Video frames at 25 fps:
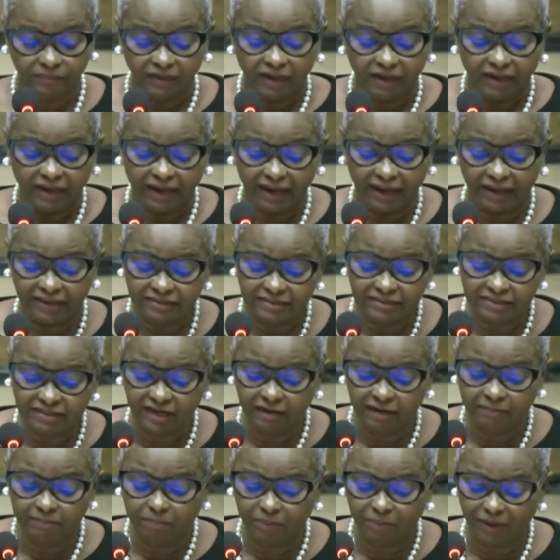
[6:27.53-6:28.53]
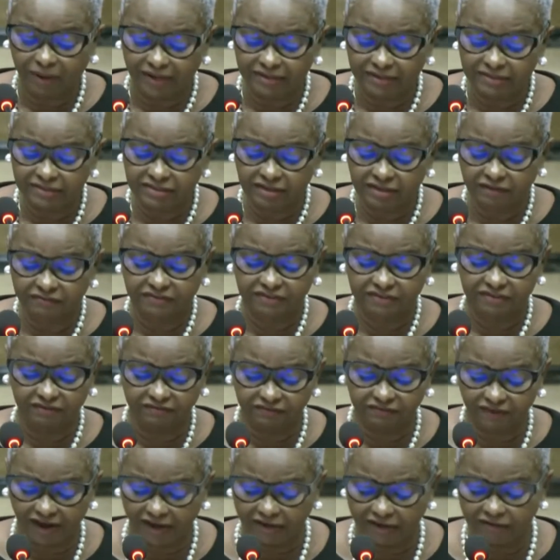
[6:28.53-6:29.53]
Hence, their plans of
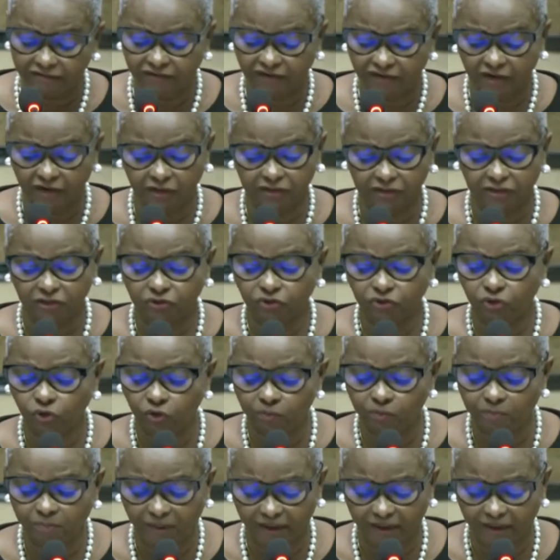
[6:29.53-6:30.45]
surviving on the two